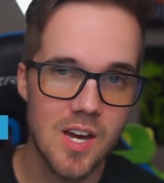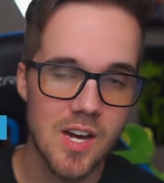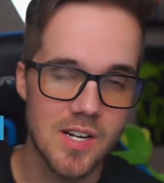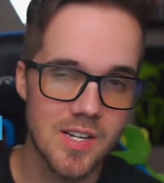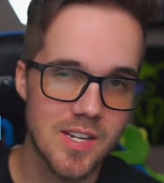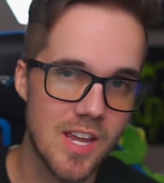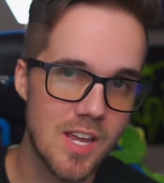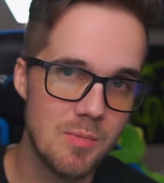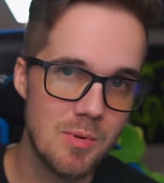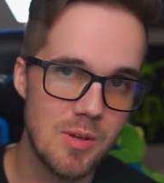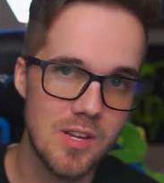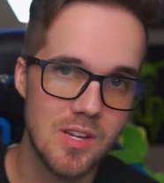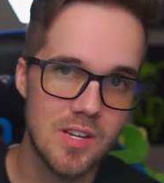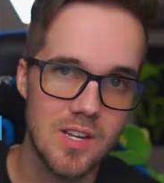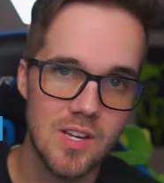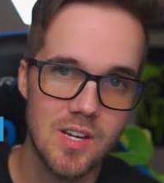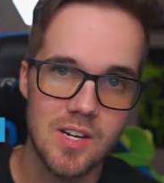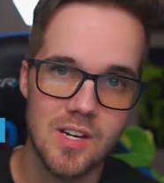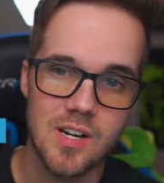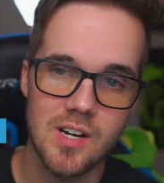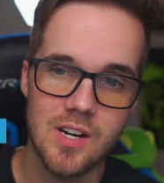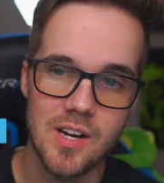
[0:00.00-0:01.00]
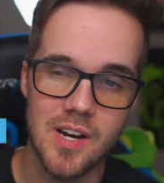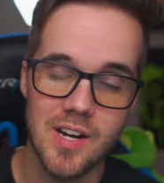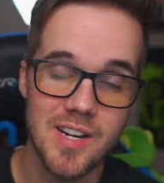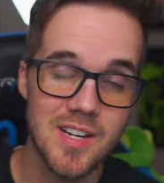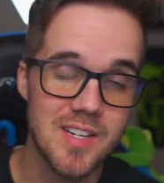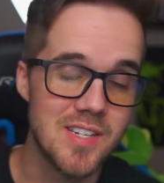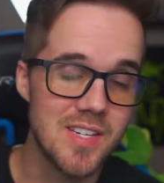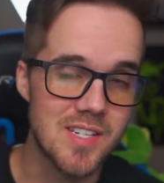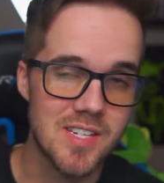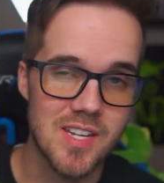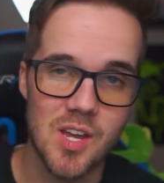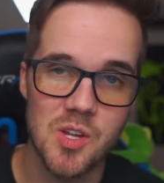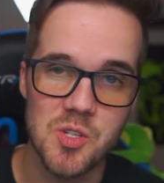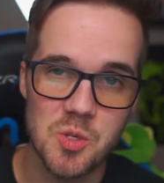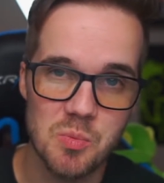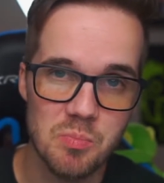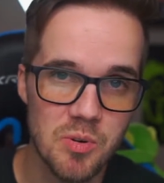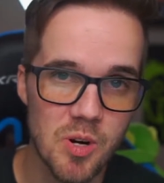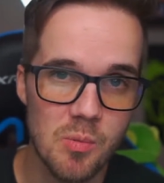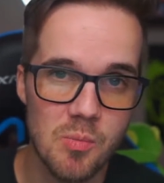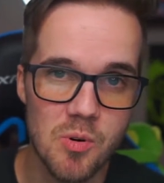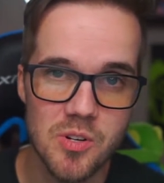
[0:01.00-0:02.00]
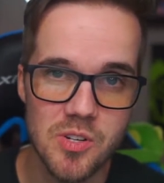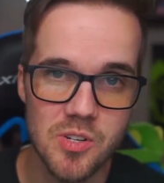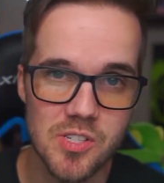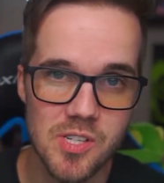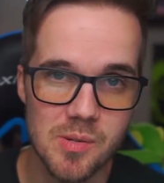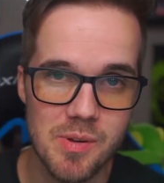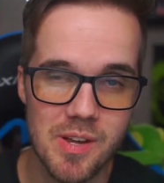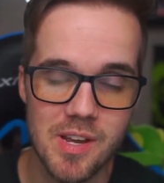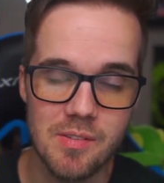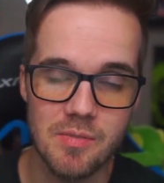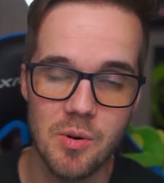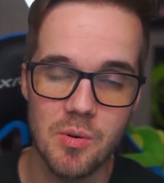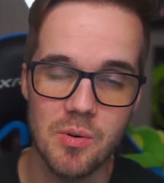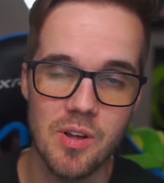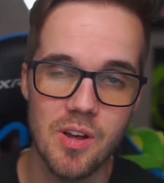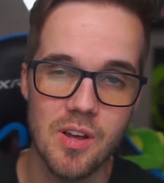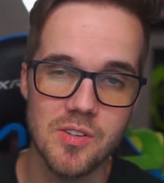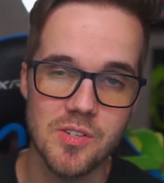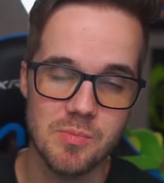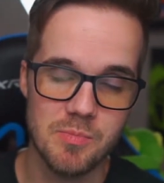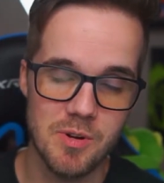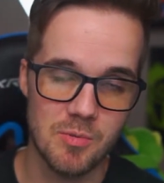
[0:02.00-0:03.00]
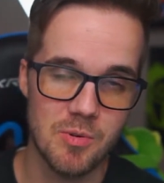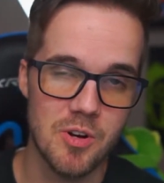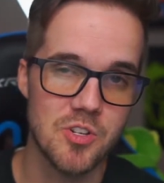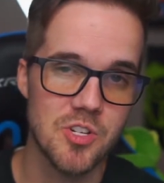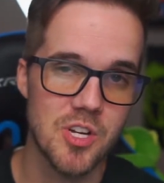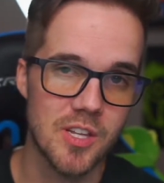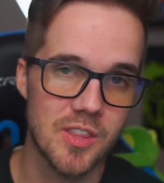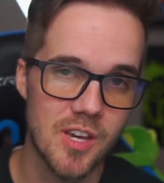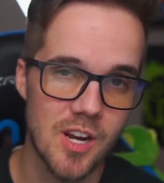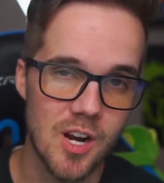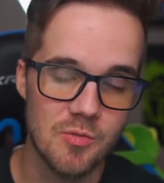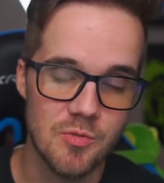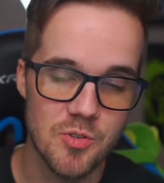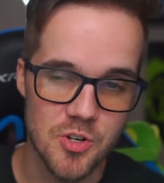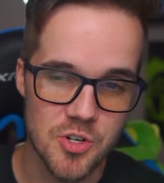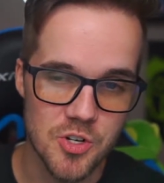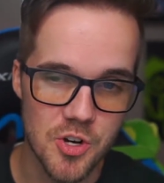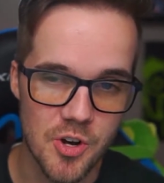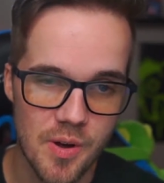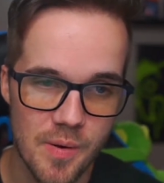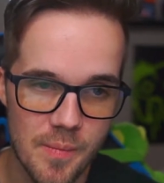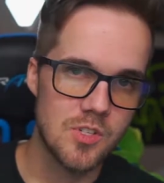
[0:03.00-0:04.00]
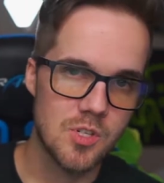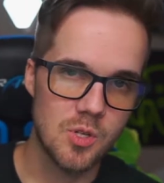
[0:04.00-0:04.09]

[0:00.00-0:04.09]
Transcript: on gaming, any discounts or promo deals they might have going on, so you might want to check that out for sure.